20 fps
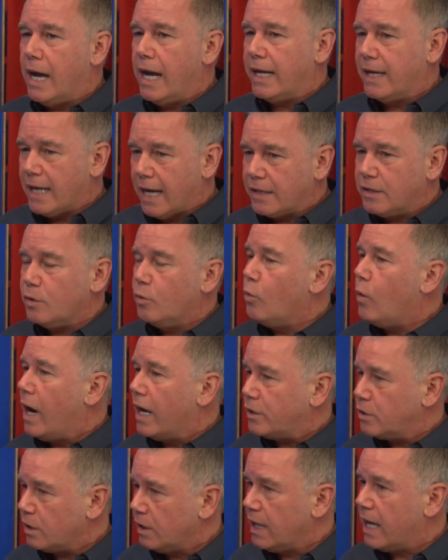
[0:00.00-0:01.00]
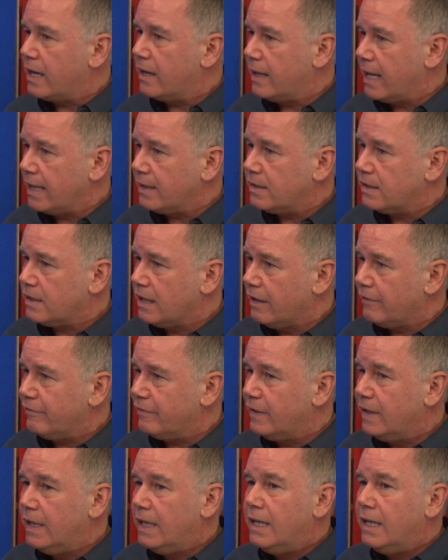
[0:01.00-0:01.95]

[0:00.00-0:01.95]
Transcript: I got to watch a lot of that stuff,